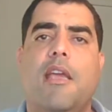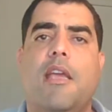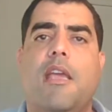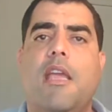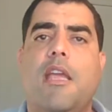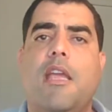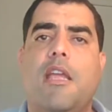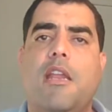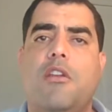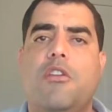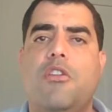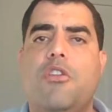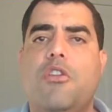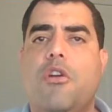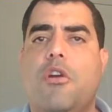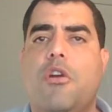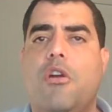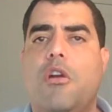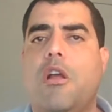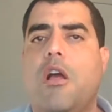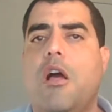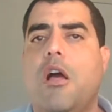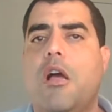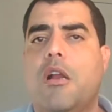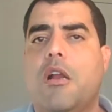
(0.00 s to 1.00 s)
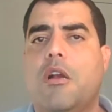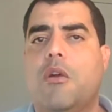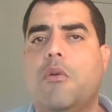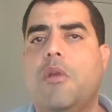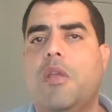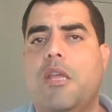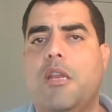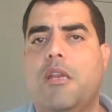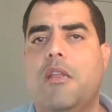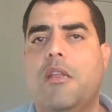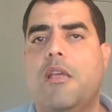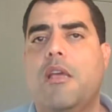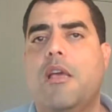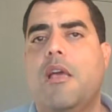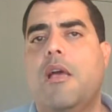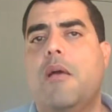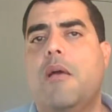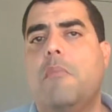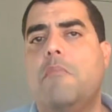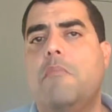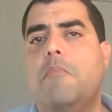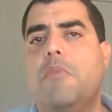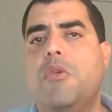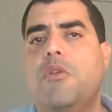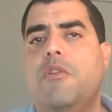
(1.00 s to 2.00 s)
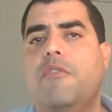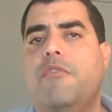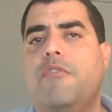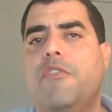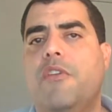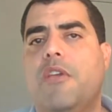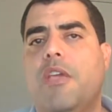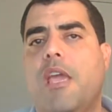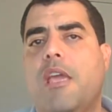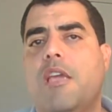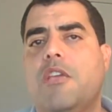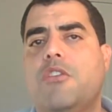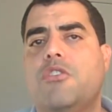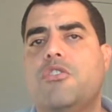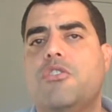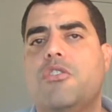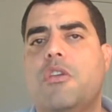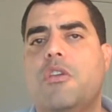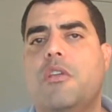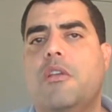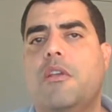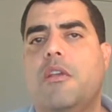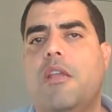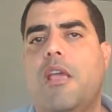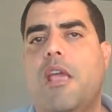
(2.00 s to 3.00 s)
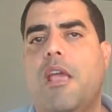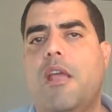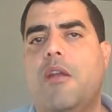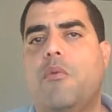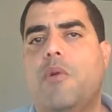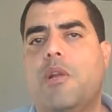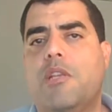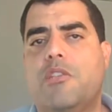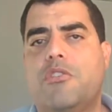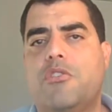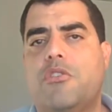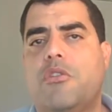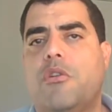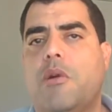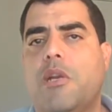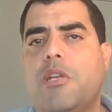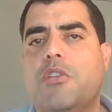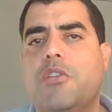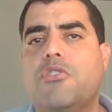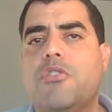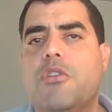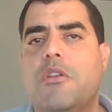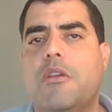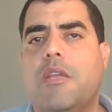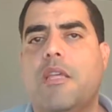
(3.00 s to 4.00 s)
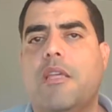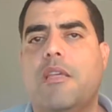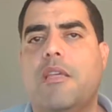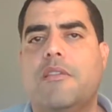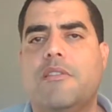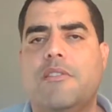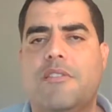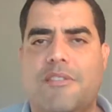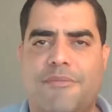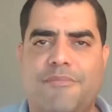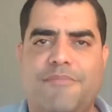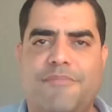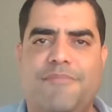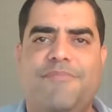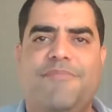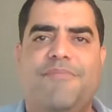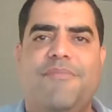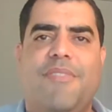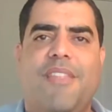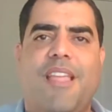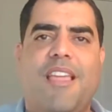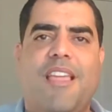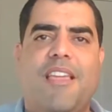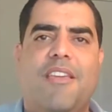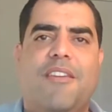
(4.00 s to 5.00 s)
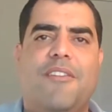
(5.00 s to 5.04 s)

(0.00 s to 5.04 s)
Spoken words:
in your concrete beautification and restoration needs. Thank